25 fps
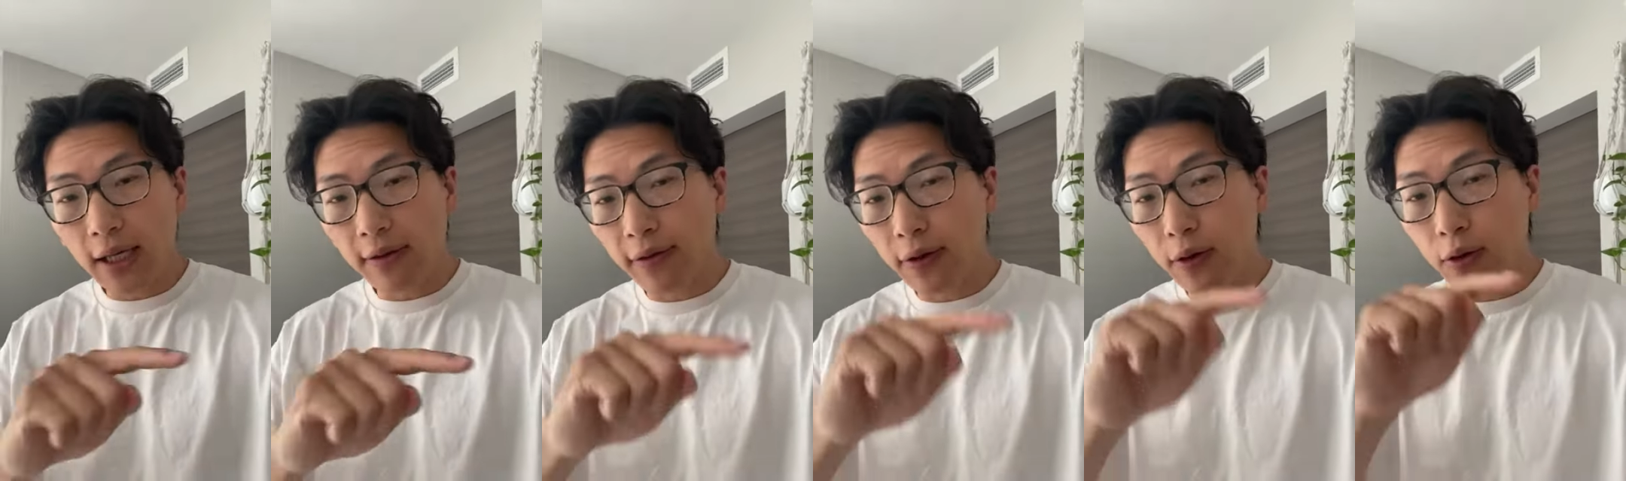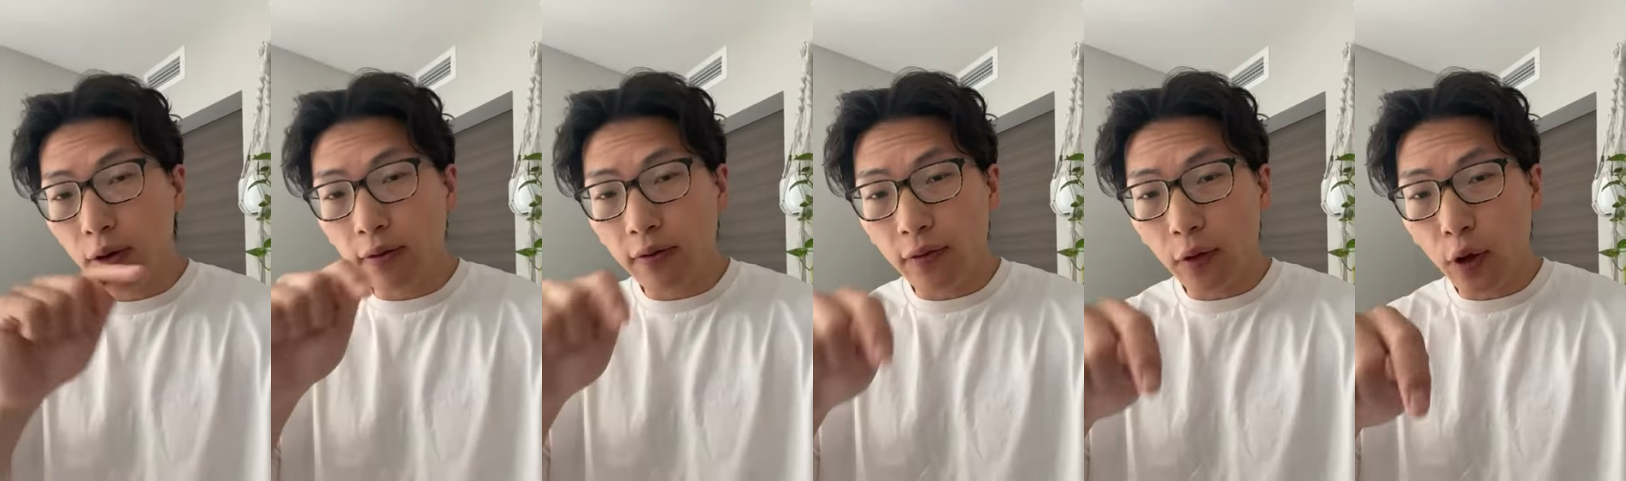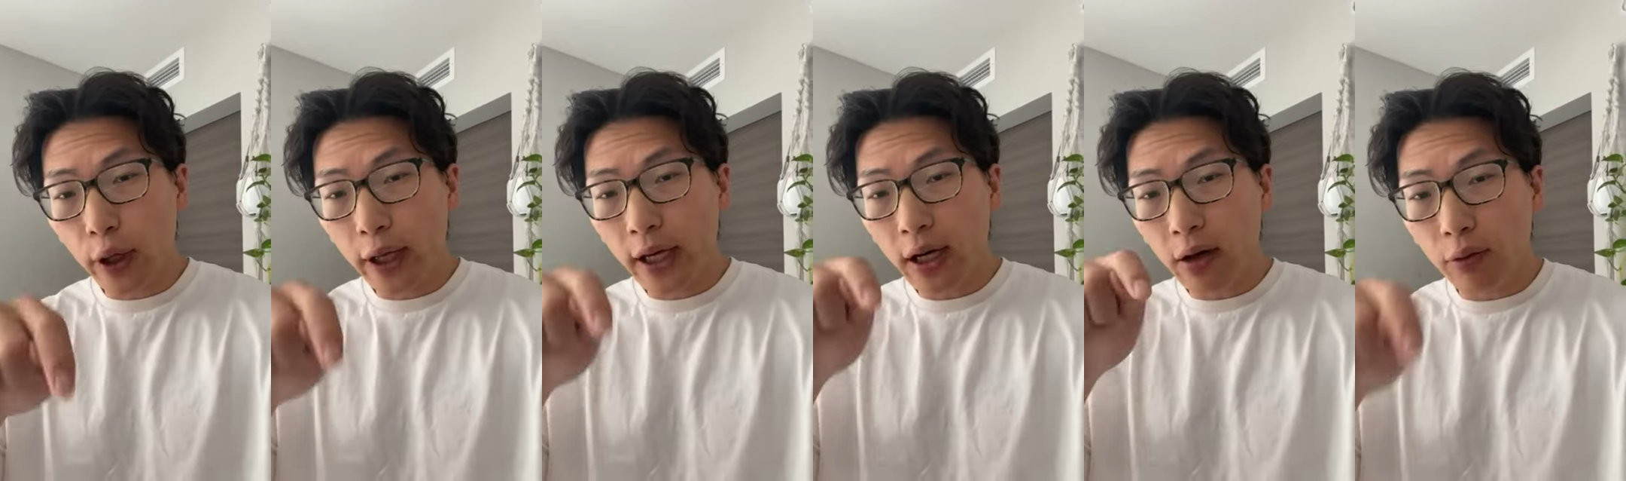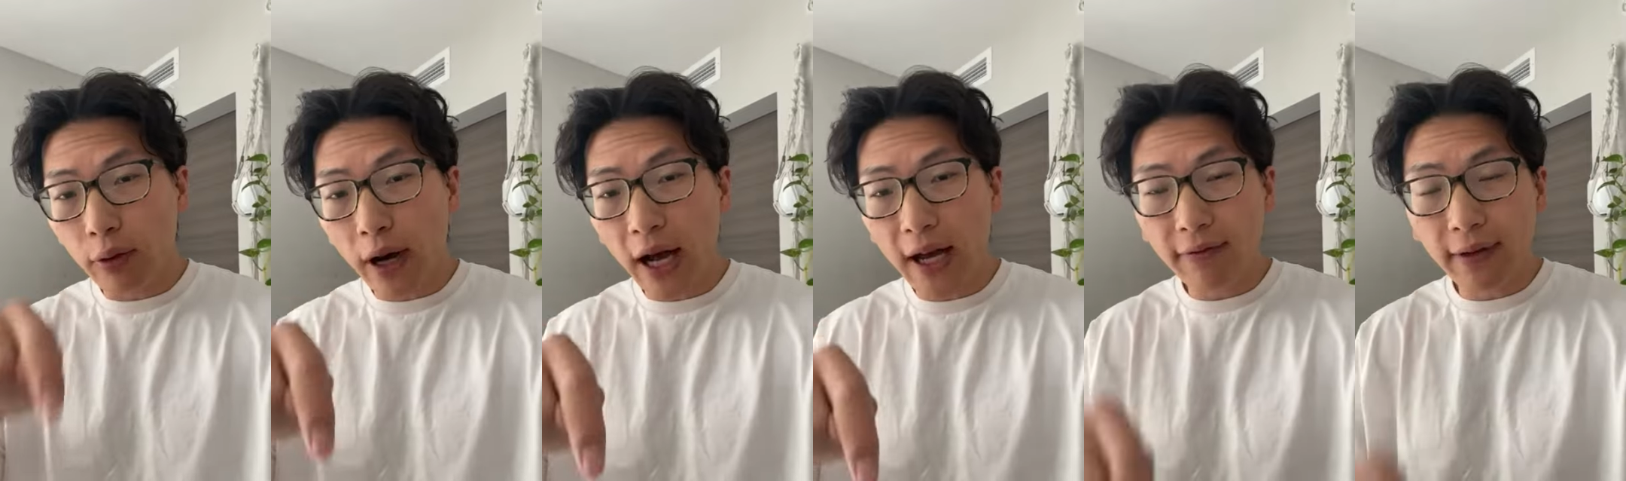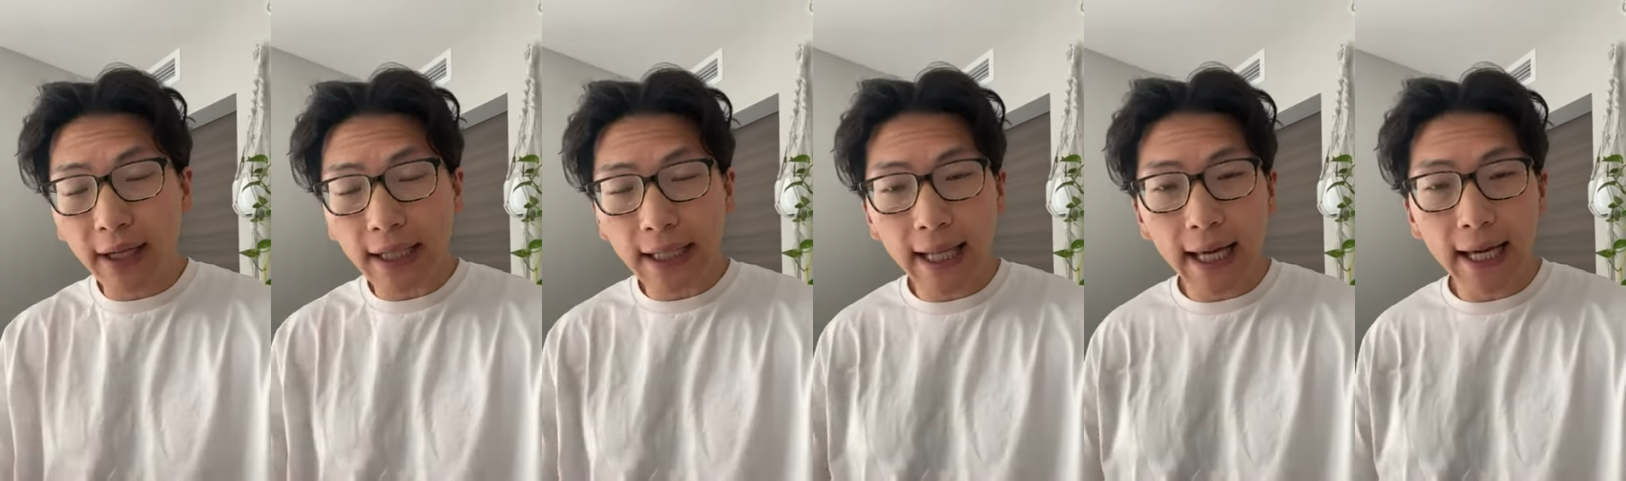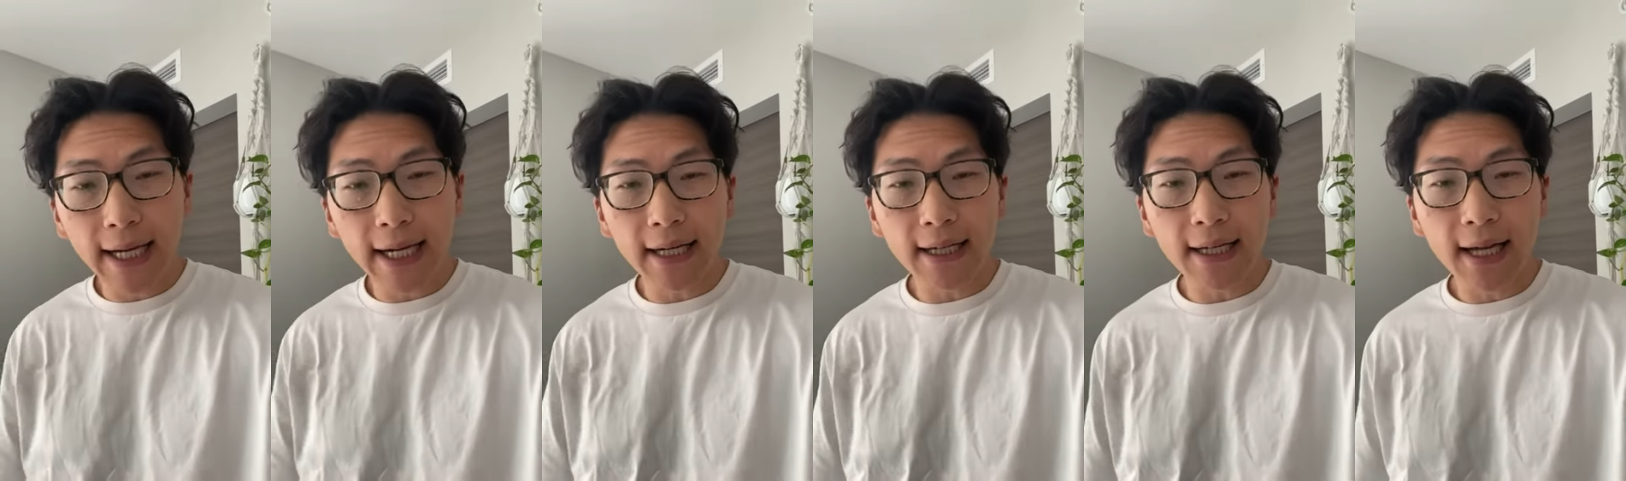If you avoid arriving
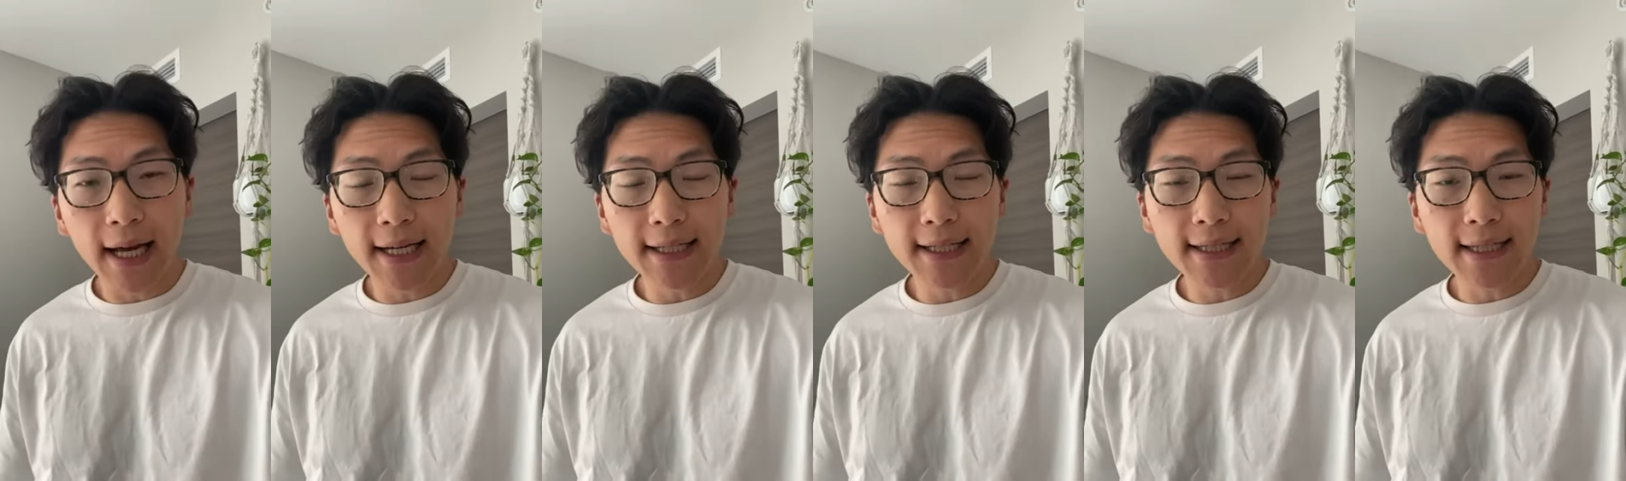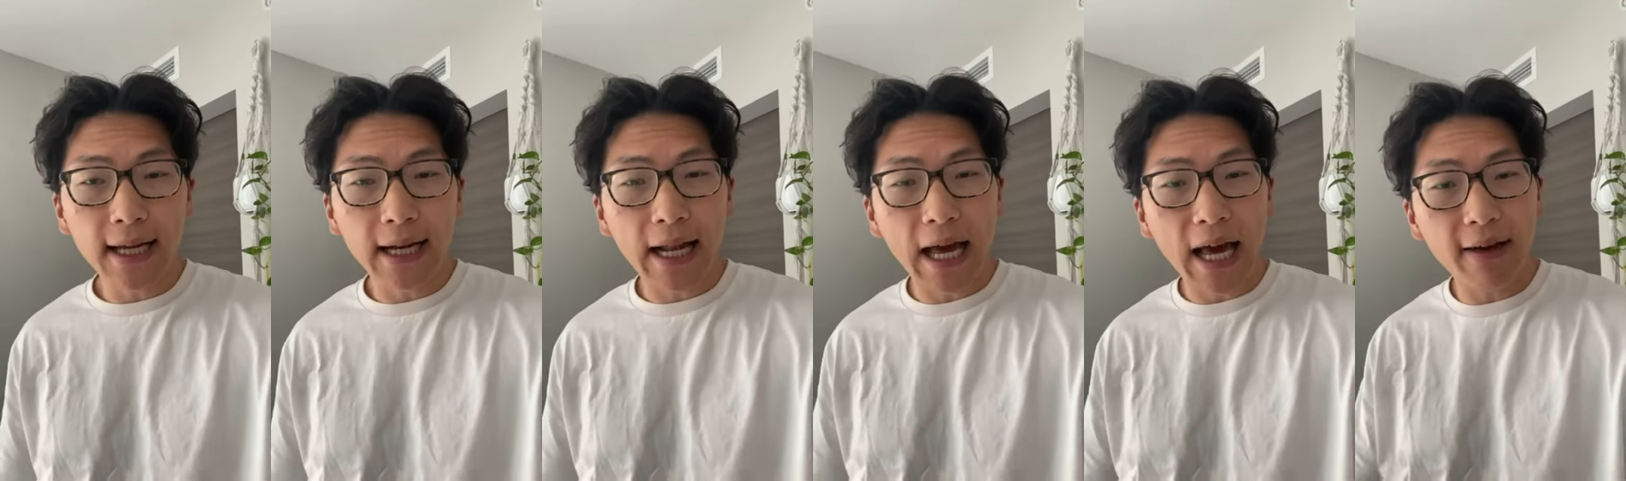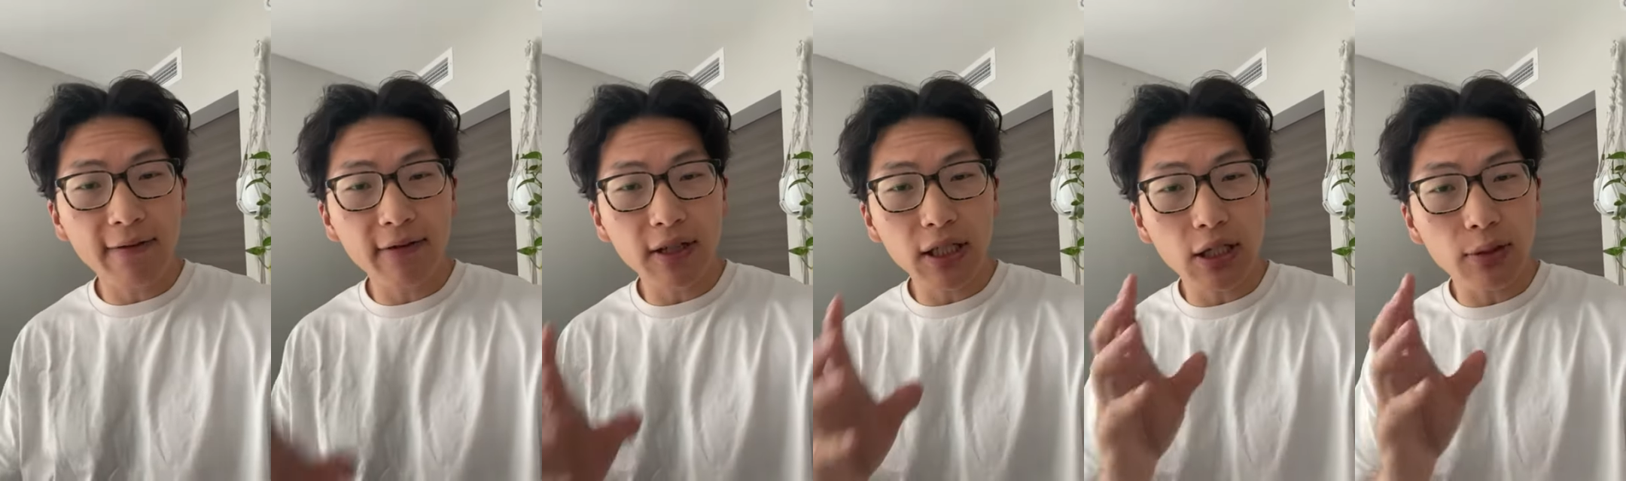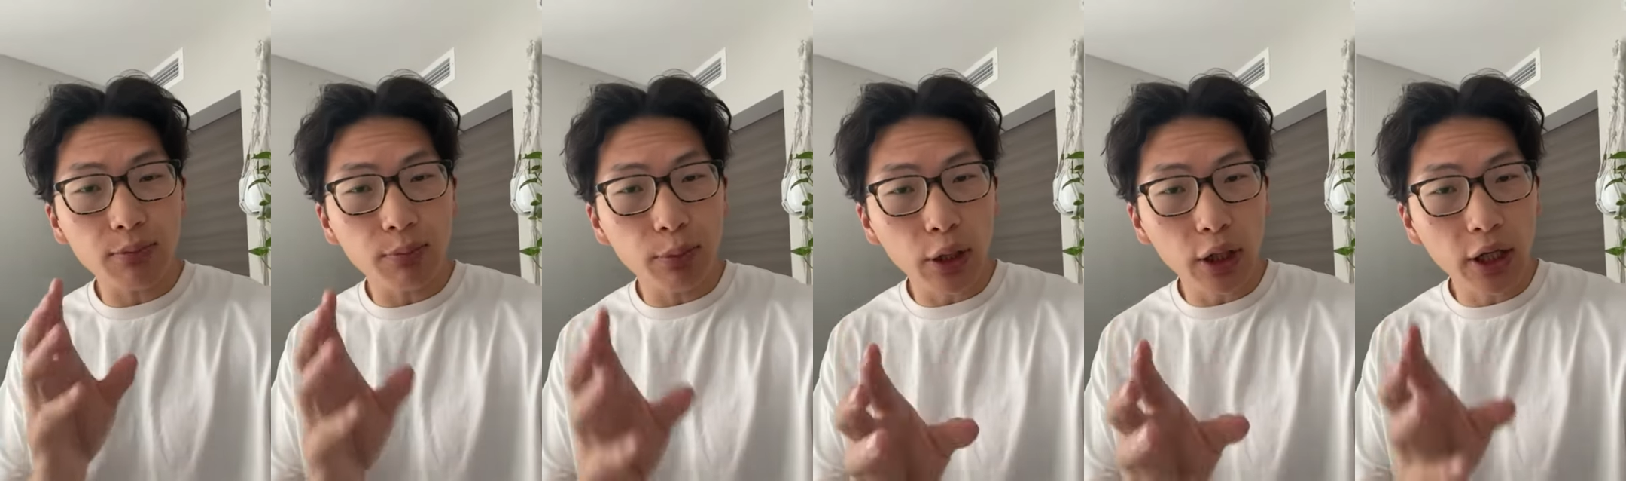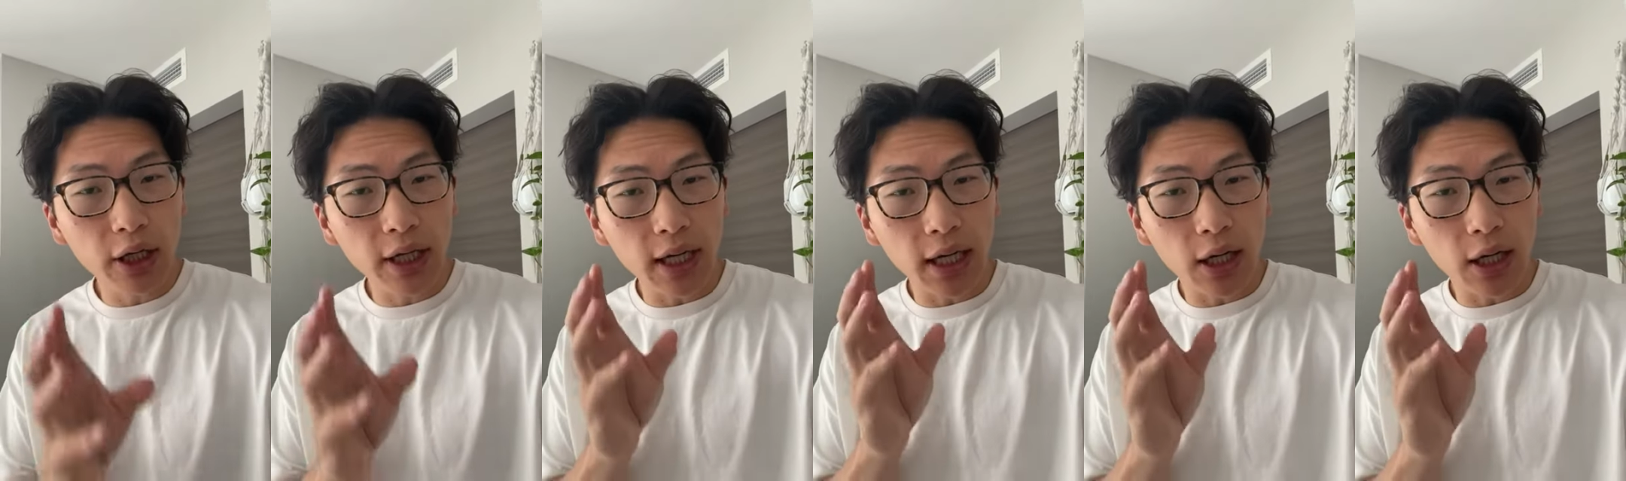late at night and having to book